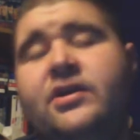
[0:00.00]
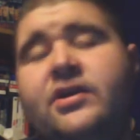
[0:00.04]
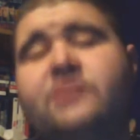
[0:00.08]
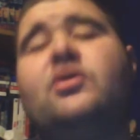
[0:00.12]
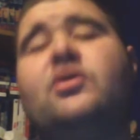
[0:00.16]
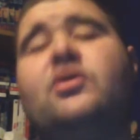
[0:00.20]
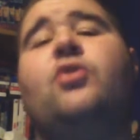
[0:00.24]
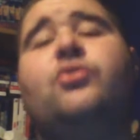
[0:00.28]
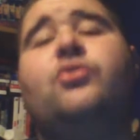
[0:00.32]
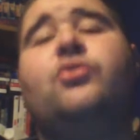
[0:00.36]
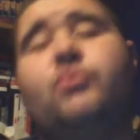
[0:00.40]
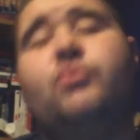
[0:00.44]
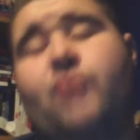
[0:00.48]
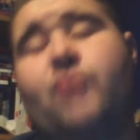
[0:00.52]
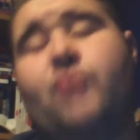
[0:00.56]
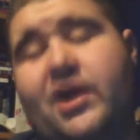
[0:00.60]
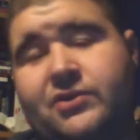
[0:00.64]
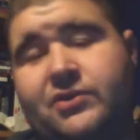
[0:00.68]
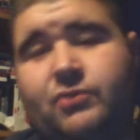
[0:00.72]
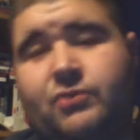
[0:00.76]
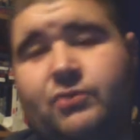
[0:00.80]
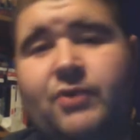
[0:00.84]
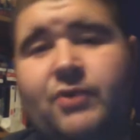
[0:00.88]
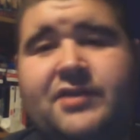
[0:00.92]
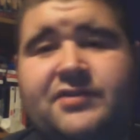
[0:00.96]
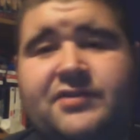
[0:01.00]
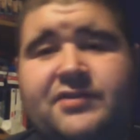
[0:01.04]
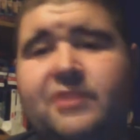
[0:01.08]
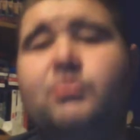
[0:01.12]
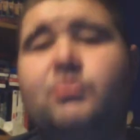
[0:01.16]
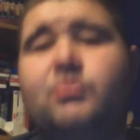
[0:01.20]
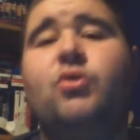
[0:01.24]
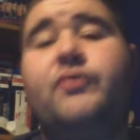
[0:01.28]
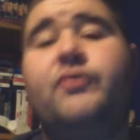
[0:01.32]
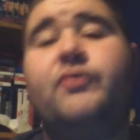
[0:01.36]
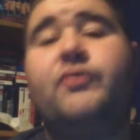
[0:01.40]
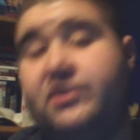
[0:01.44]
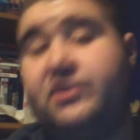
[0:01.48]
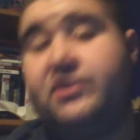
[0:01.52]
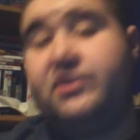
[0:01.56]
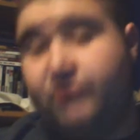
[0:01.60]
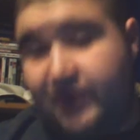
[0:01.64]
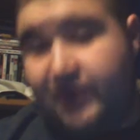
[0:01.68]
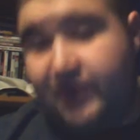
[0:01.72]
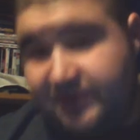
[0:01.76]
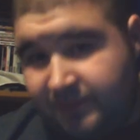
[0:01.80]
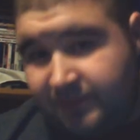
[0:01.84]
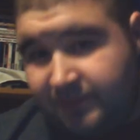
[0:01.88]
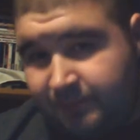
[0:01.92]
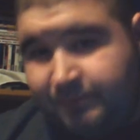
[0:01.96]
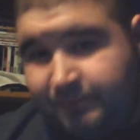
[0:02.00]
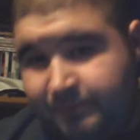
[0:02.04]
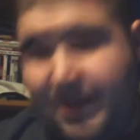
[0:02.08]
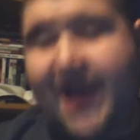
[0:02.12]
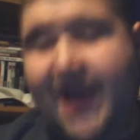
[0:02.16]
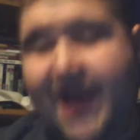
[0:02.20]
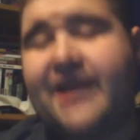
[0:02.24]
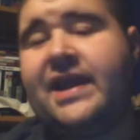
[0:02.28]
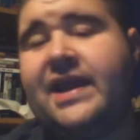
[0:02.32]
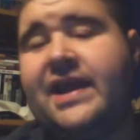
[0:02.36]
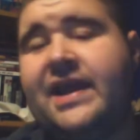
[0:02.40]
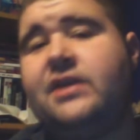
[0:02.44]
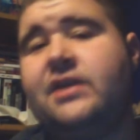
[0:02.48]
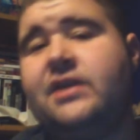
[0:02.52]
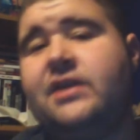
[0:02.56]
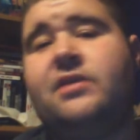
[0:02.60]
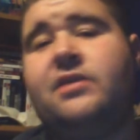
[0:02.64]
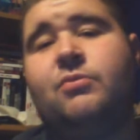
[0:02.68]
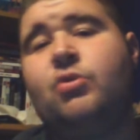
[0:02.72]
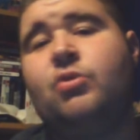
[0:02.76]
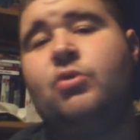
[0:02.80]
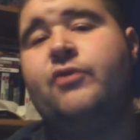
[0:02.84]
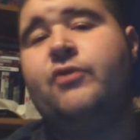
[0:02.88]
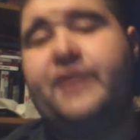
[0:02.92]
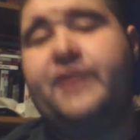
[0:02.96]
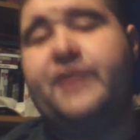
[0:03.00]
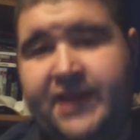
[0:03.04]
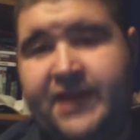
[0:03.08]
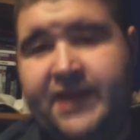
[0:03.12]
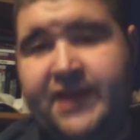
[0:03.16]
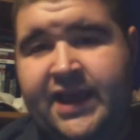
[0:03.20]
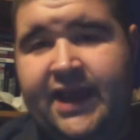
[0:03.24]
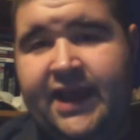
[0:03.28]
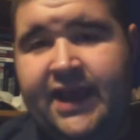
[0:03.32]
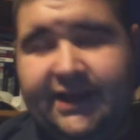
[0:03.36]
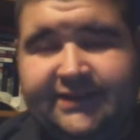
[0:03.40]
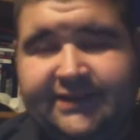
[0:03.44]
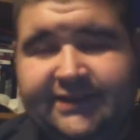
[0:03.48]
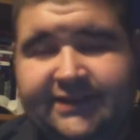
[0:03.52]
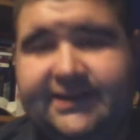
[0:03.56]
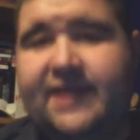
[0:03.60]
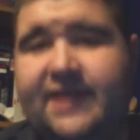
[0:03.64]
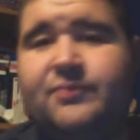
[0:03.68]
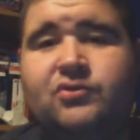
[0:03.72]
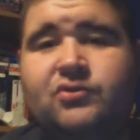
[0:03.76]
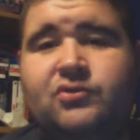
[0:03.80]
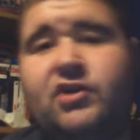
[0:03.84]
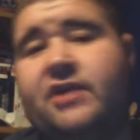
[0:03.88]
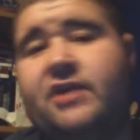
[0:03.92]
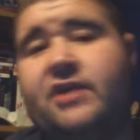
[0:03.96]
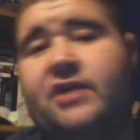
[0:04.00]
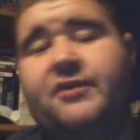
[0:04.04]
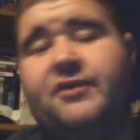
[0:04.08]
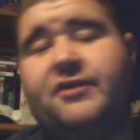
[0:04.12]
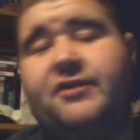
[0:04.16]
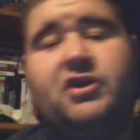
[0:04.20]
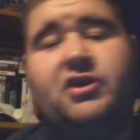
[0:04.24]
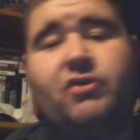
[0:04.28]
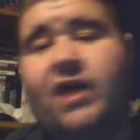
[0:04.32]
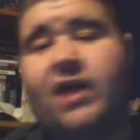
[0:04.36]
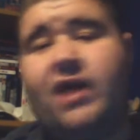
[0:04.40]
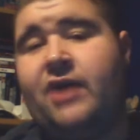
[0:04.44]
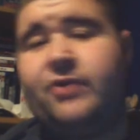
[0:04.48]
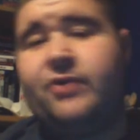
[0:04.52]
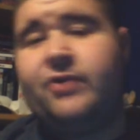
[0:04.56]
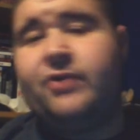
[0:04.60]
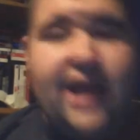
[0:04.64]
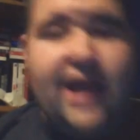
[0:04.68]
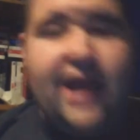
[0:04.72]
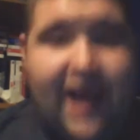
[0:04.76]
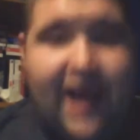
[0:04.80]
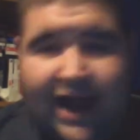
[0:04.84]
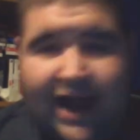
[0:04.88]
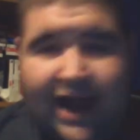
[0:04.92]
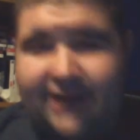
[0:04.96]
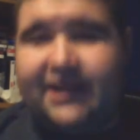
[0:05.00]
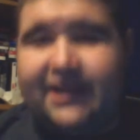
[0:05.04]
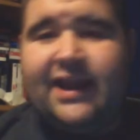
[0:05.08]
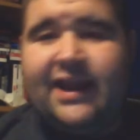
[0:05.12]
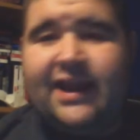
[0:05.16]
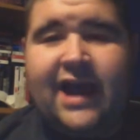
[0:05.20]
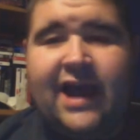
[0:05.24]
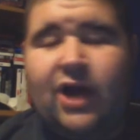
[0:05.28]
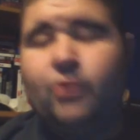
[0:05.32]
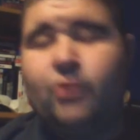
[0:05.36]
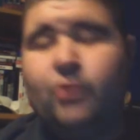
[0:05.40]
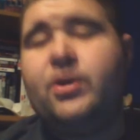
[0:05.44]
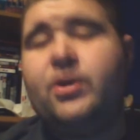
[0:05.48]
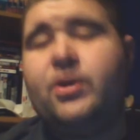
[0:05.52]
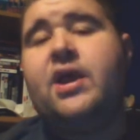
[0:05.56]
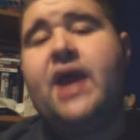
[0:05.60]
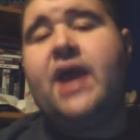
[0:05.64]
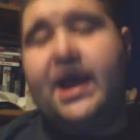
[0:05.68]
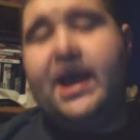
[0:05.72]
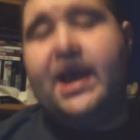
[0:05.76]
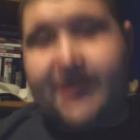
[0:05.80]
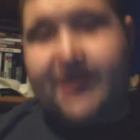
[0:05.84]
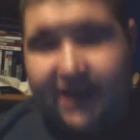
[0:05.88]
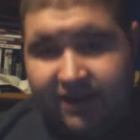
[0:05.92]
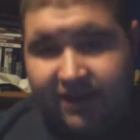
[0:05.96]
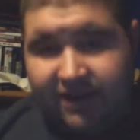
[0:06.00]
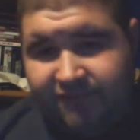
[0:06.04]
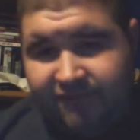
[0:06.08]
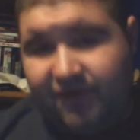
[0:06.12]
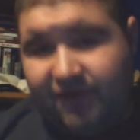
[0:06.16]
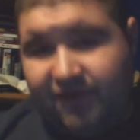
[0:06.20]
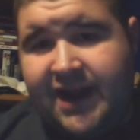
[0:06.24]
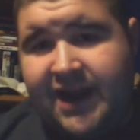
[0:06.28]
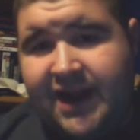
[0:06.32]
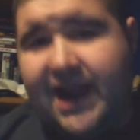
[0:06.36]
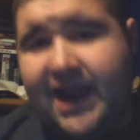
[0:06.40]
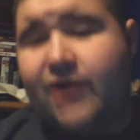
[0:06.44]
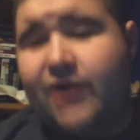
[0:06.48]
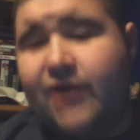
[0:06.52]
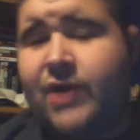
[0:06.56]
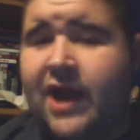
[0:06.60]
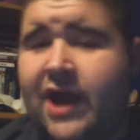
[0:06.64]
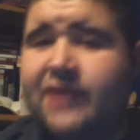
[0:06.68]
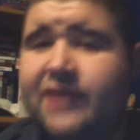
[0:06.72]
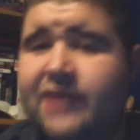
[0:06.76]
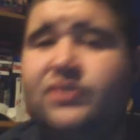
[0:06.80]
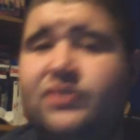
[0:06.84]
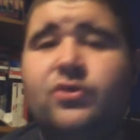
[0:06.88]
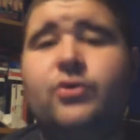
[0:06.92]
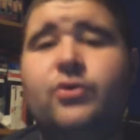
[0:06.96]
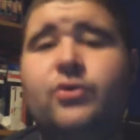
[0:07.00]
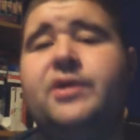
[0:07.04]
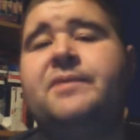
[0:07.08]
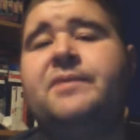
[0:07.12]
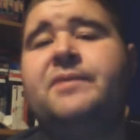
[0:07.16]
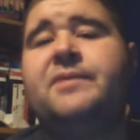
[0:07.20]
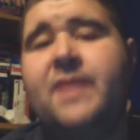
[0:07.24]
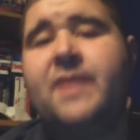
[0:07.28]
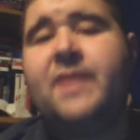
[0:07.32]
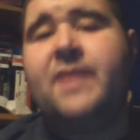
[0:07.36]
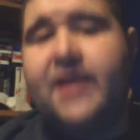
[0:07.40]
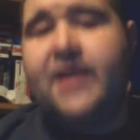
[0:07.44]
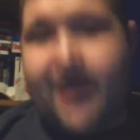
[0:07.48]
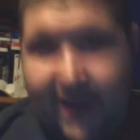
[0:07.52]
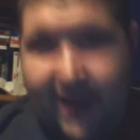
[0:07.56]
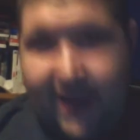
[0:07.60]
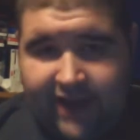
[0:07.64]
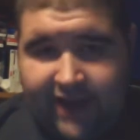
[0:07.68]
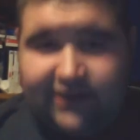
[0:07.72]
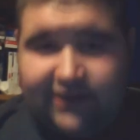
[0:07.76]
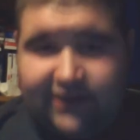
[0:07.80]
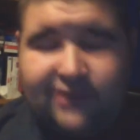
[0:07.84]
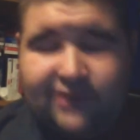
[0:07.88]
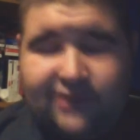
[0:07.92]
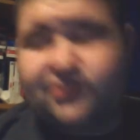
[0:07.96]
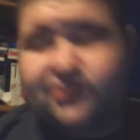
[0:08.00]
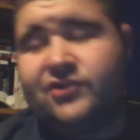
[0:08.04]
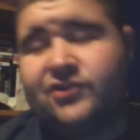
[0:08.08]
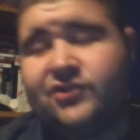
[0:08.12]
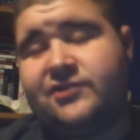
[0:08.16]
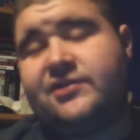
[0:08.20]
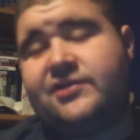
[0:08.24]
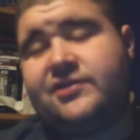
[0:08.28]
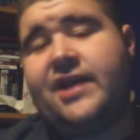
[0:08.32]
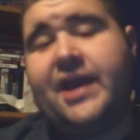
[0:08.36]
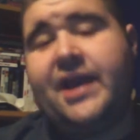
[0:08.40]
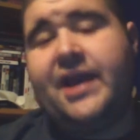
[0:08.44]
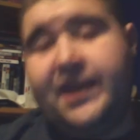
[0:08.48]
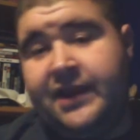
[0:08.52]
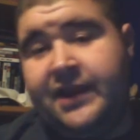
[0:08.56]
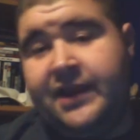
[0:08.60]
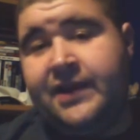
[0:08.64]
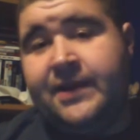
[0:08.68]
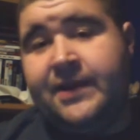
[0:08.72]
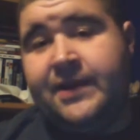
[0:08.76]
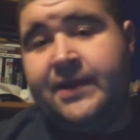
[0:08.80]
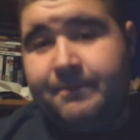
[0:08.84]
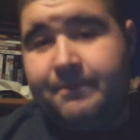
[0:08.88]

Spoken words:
So throughout the rest of the movie, throughout the back end of the movie, it's them trying to figure out how to get out, and then they find out how to do it, and let's just say,